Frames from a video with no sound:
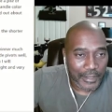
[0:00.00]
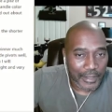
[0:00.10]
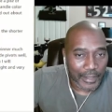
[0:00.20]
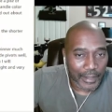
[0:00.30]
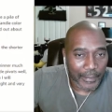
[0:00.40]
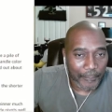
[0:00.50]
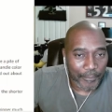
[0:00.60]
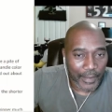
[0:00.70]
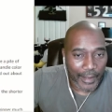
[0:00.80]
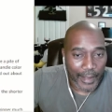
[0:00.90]

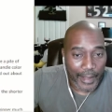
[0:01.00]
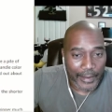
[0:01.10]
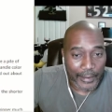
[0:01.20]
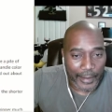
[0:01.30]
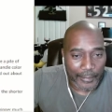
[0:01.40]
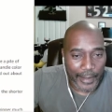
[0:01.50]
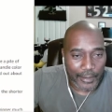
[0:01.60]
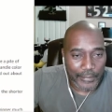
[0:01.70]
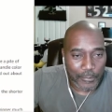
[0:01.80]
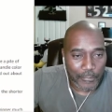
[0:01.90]
I'll
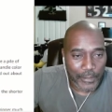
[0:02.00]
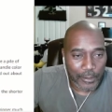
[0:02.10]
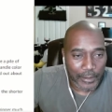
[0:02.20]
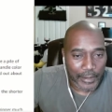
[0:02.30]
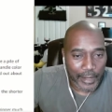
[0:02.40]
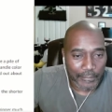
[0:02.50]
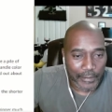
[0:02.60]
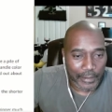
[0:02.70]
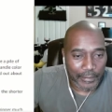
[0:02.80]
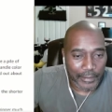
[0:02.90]
leave a review on a knife
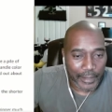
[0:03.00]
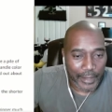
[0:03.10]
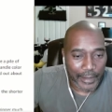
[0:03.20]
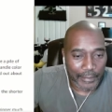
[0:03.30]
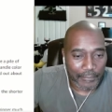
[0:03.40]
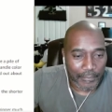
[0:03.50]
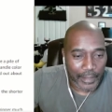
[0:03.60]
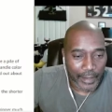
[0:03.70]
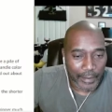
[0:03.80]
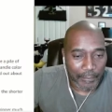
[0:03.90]
that
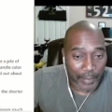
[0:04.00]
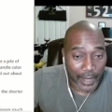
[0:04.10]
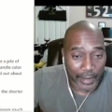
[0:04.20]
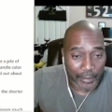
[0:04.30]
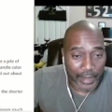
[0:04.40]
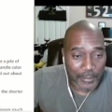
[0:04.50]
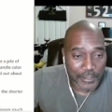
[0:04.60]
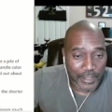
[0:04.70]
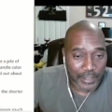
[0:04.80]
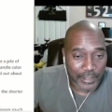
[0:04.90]
I buy on
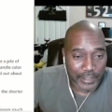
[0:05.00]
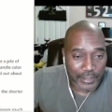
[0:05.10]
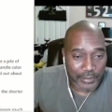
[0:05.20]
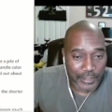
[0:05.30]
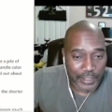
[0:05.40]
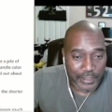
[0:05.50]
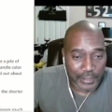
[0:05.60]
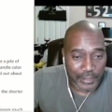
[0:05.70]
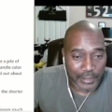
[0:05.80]
Amazon, just